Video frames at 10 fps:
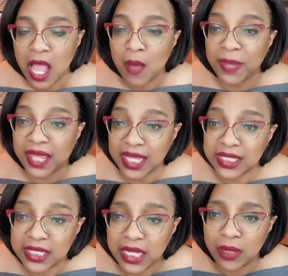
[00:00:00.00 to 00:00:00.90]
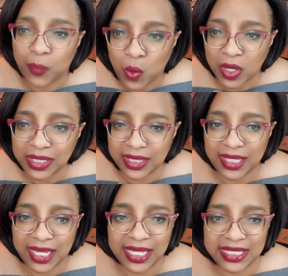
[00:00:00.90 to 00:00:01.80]
because the important
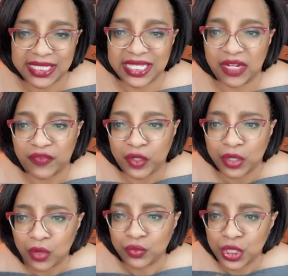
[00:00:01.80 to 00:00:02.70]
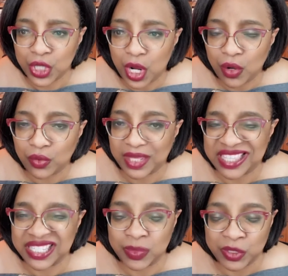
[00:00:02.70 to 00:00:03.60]
thing is is that if you don't know that
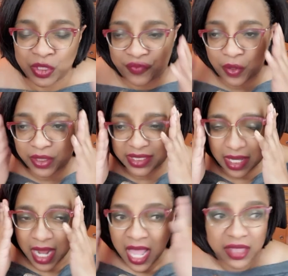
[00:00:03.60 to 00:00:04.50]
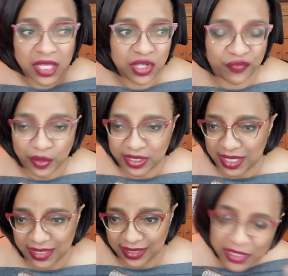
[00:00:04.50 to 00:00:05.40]
this is what you're focused on, then you're focused
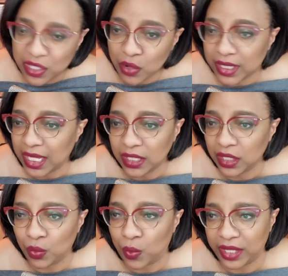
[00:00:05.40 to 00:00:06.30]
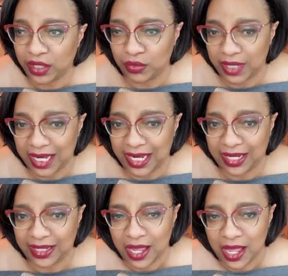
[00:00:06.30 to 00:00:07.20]
on things that don't get you what you
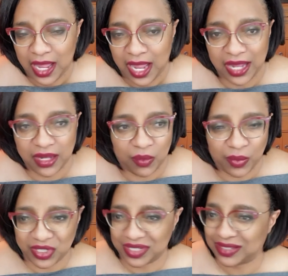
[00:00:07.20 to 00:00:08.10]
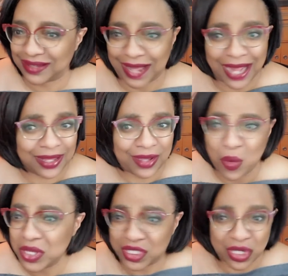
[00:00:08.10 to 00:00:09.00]
need and we just kind of
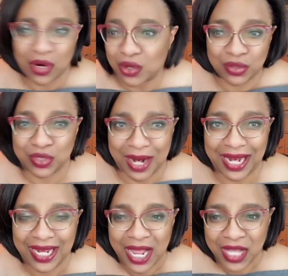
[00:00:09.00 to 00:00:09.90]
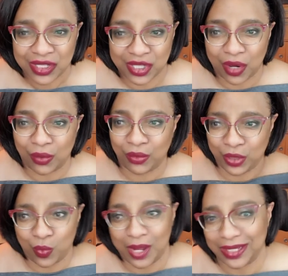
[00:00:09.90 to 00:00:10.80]
go in circles, right? So
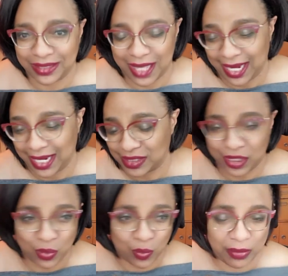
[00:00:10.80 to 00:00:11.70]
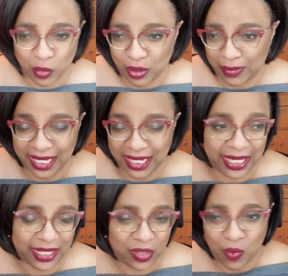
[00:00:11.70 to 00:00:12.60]
you want clients, you want more money,
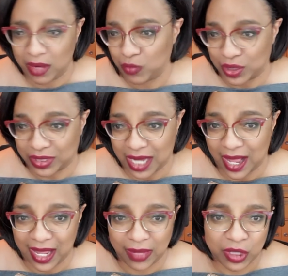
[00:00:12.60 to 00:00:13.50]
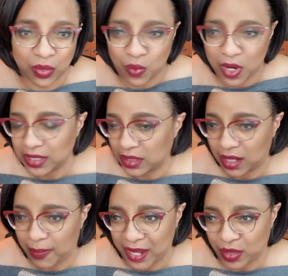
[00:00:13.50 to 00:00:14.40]
you want more time, you want
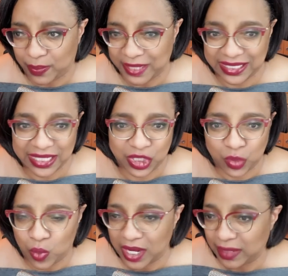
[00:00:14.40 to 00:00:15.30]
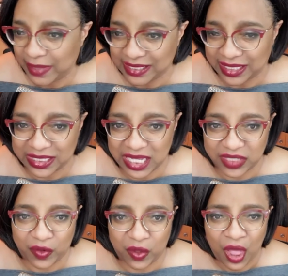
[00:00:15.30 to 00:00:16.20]
a better business, you want to be
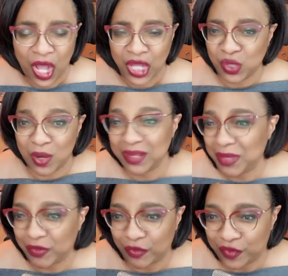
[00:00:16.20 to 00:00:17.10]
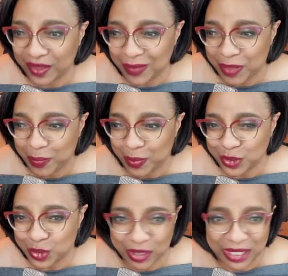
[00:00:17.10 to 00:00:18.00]
successful, you want to be fulfilling
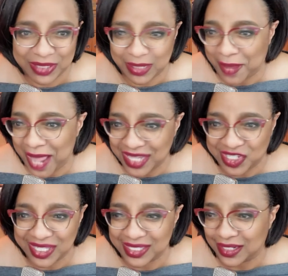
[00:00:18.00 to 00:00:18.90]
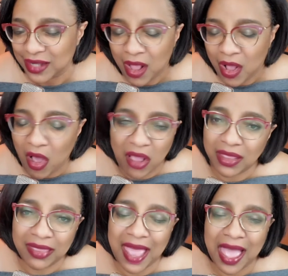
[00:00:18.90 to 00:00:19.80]
people's dreams passions and all
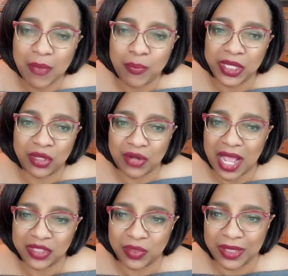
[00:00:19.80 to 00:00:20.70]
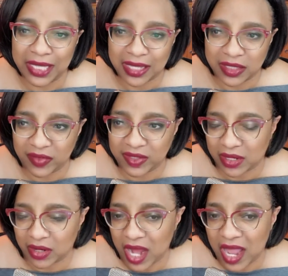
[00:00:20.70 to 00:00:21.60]
of that, but you're not doing the activities
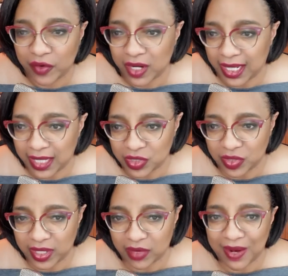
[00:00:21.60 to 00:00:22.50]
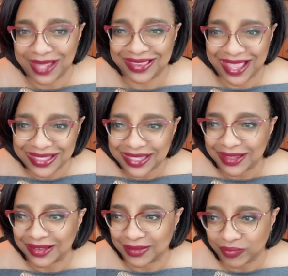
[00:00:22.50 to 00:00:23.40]
that are ever going to get you there, right? That's
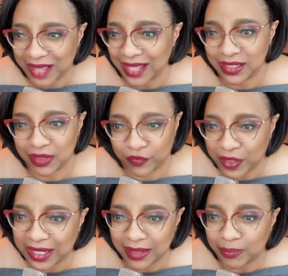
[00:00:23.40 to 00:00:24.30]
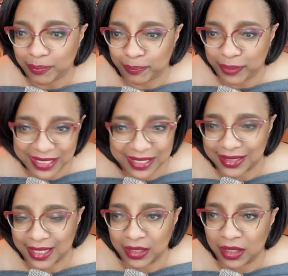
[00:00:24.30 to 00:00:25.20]
a that's a freaking business
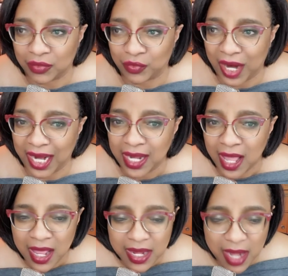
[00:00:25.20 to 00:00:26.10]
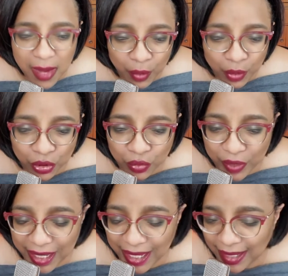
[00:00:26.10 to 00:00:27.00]
killer, right? Number
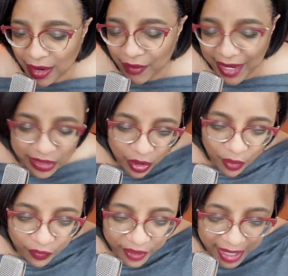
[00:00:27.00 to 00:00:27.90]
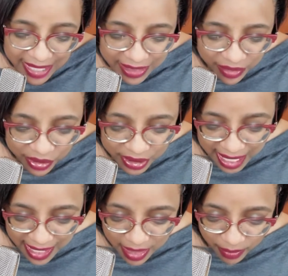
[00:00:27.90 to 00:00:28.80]
3. All right, so hopefully you guys
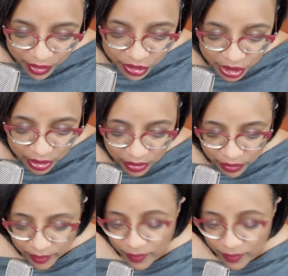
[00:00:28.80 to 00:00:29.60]
understand number 2.